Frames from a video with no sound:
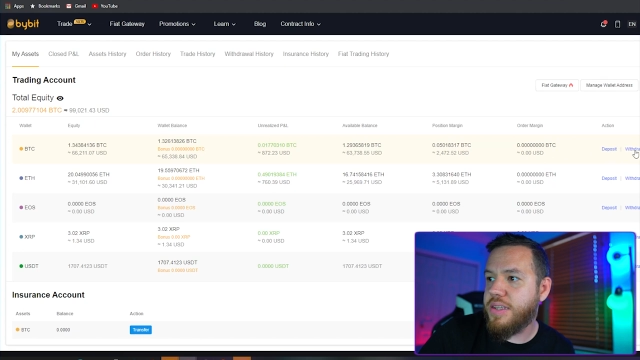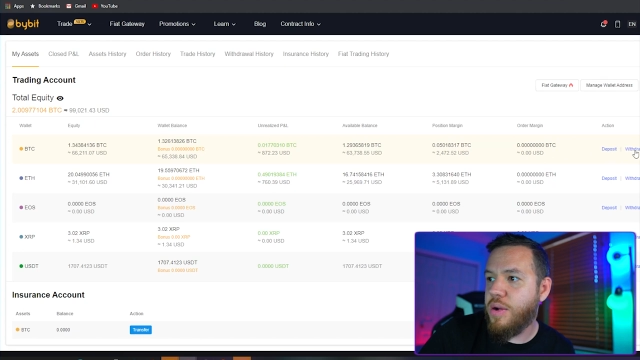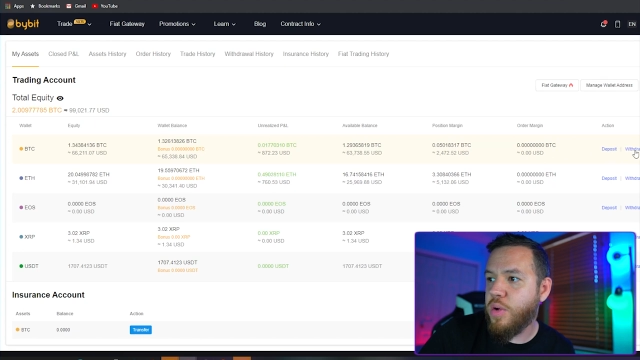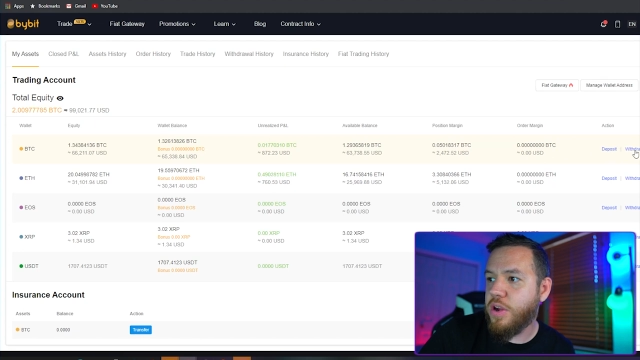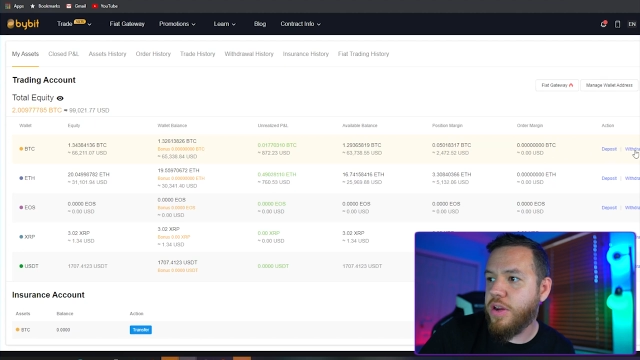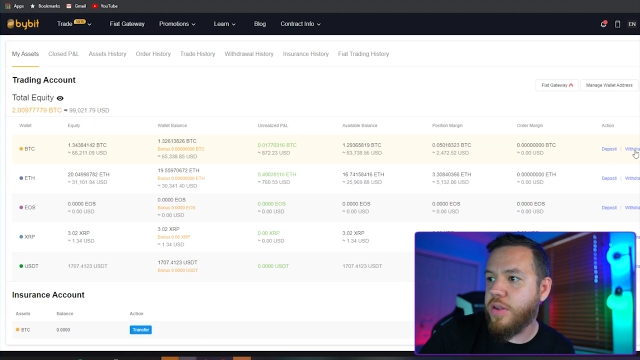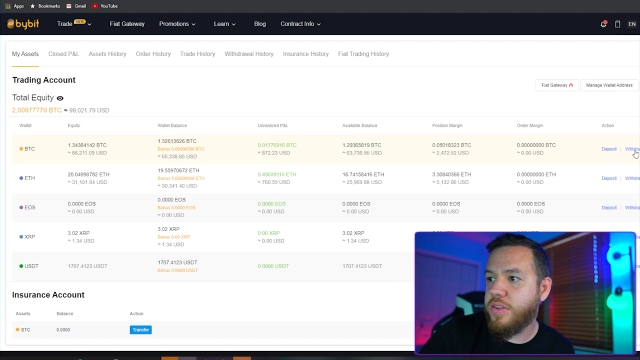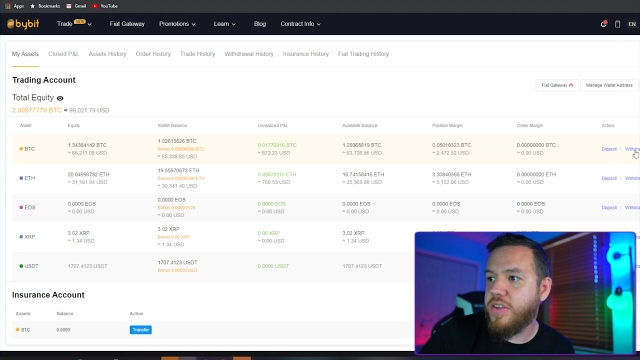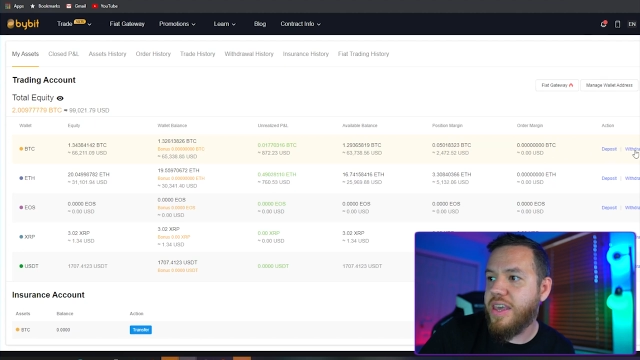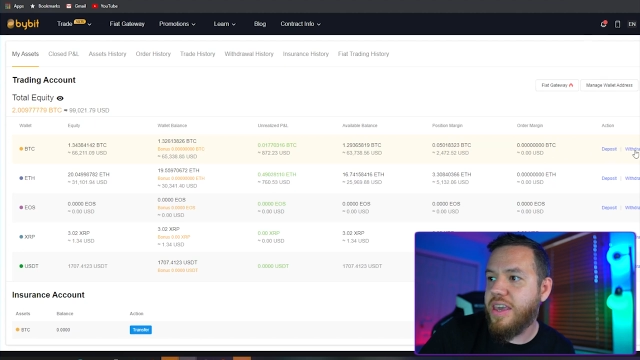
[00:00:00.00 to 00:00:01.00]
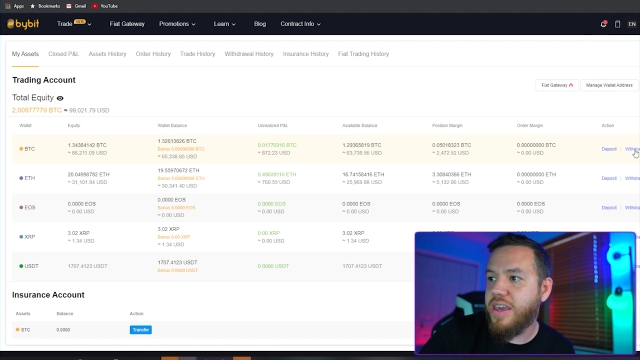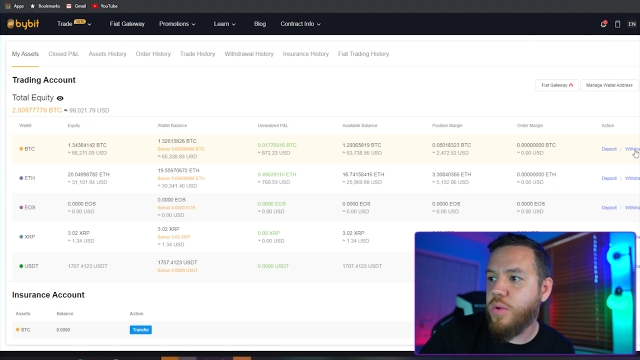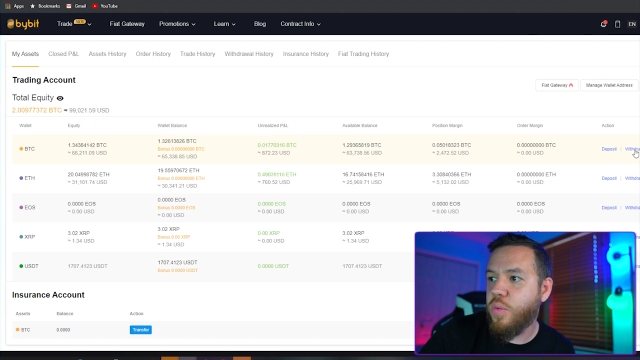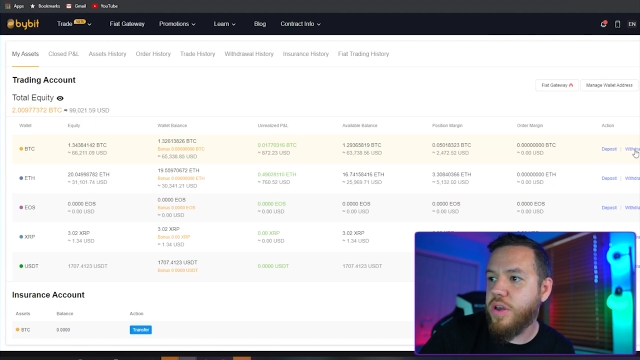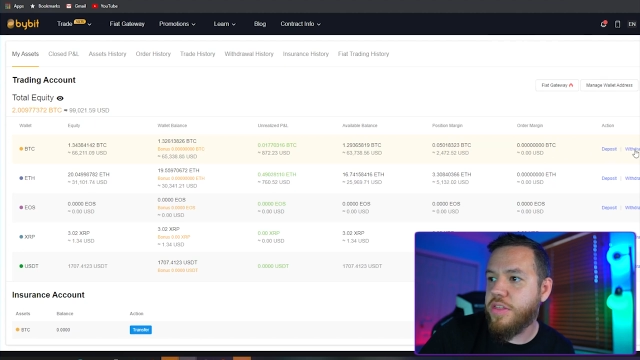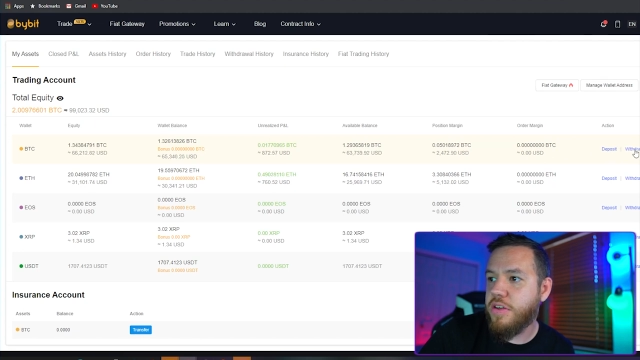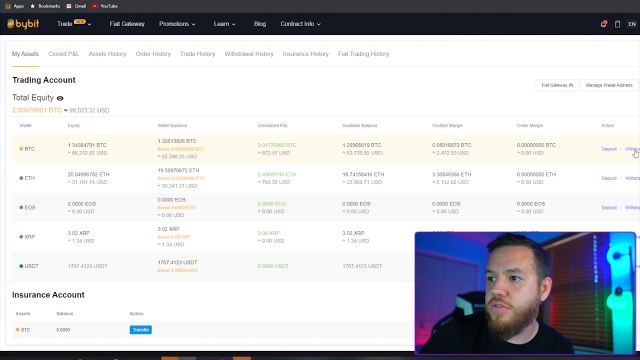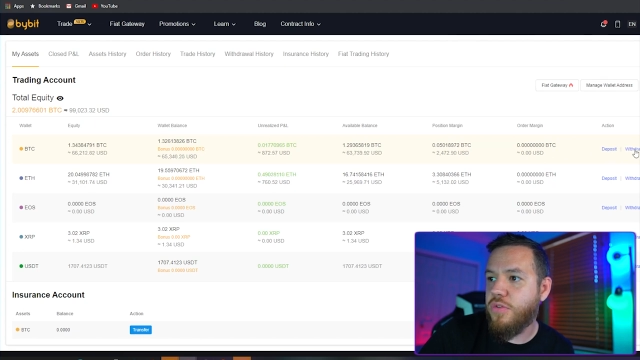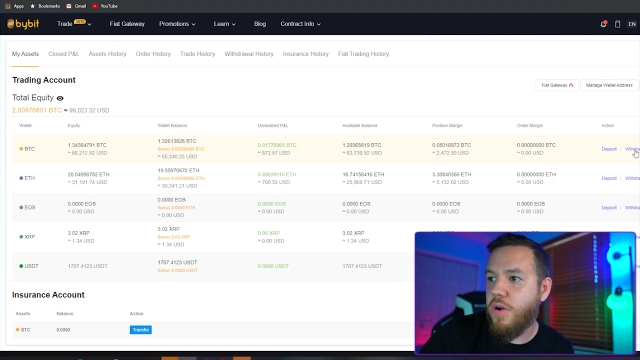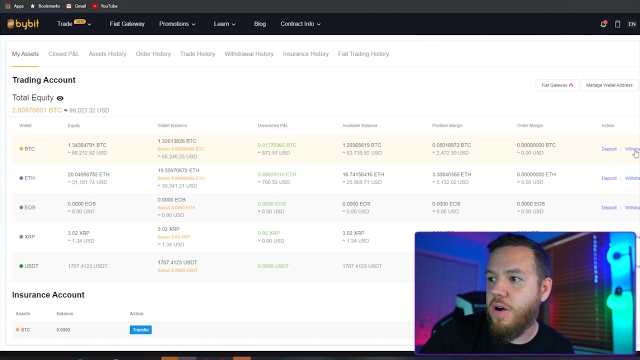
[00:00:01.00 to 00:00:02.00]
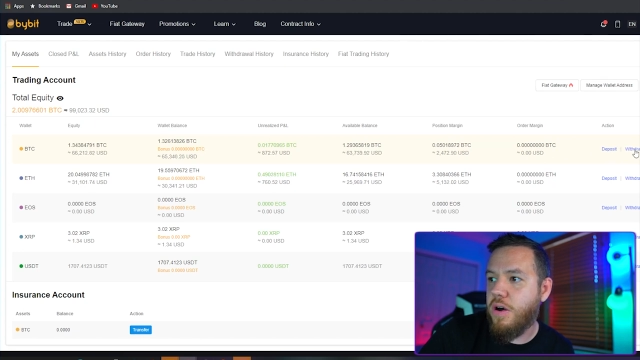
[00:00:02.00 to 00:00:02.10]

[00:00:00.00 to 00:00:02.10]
and we're going to hit withdraw.